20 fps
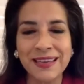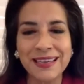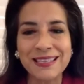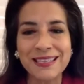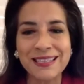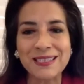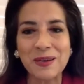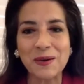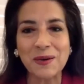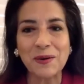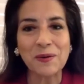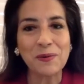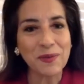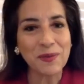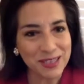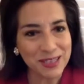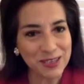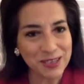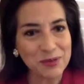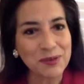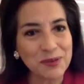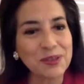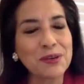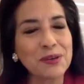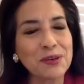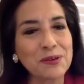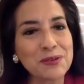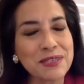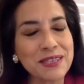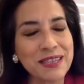So it starts with the
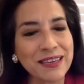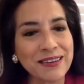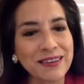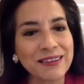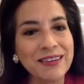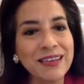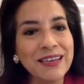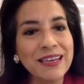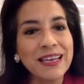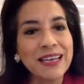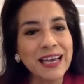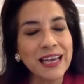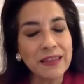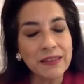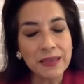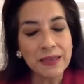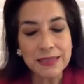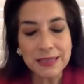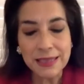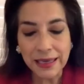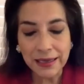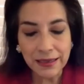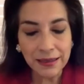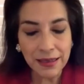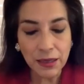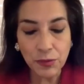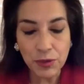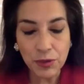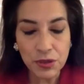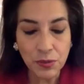host there. And then
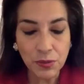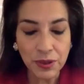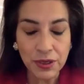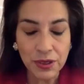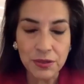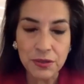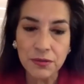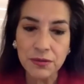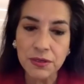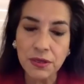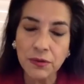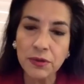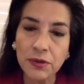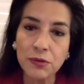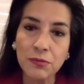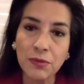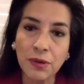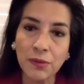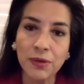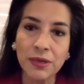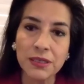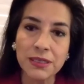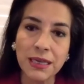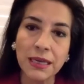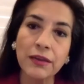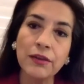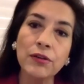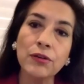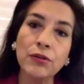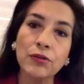secondly, what you want to do is always remember to
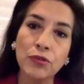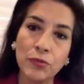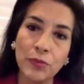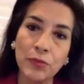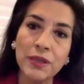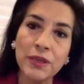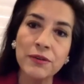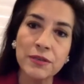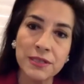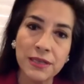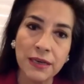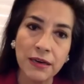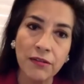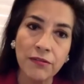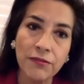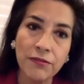take care of grooming yourself.